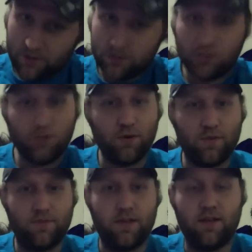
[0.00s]
two
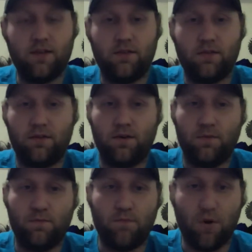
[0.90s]
of the
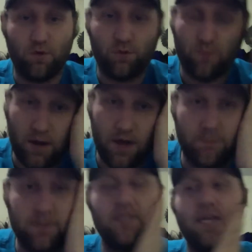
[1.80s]
most worn
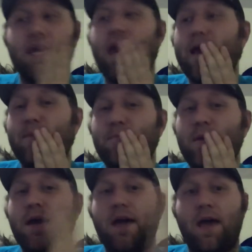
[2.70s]
helmets in the game
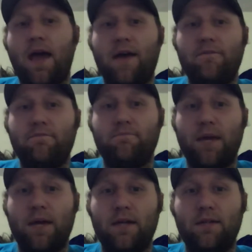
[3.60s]
have
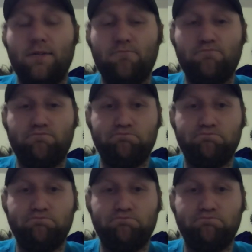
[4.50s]
been